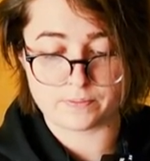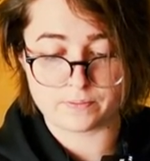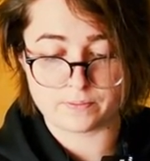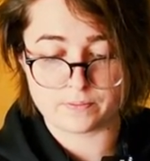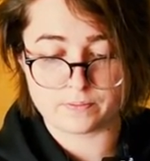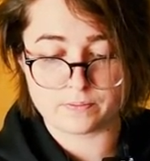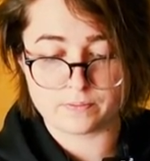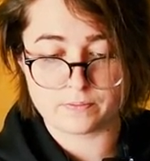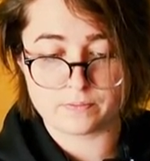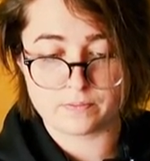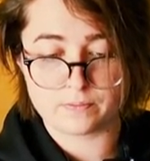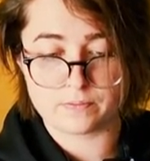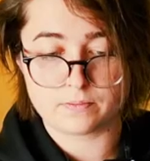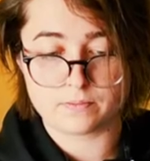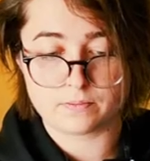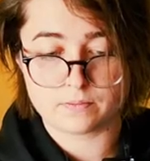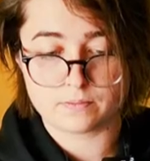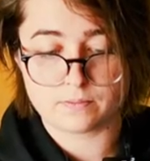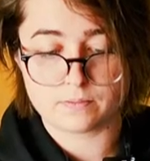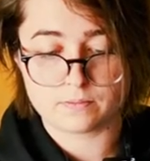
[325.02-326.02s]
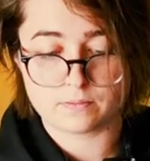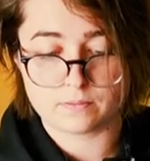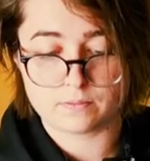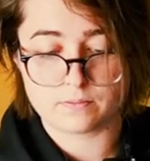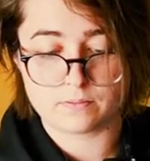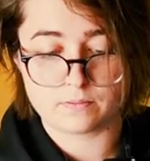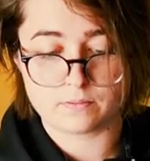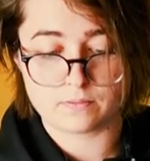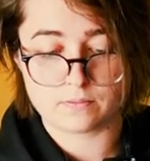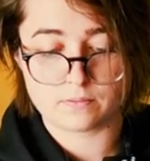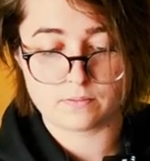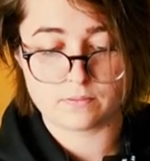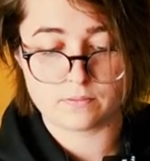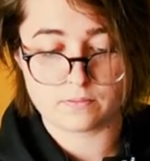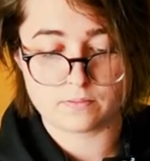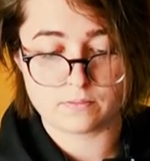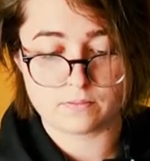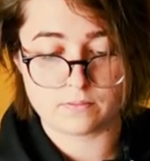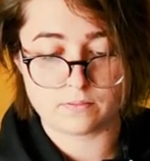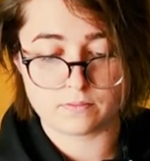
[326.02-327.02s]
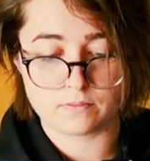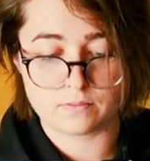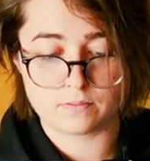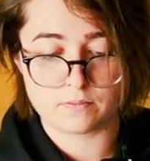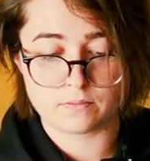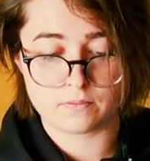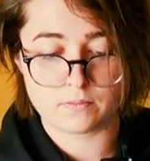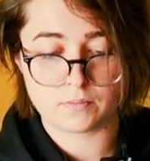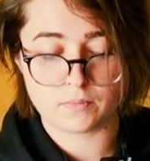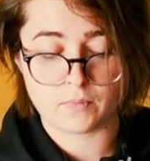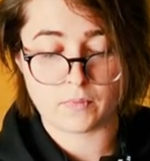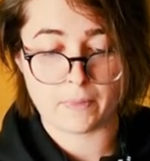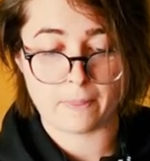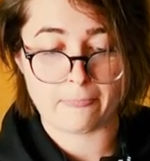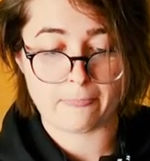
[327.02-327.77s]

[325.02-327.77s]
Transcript: No one is speaking in this clip.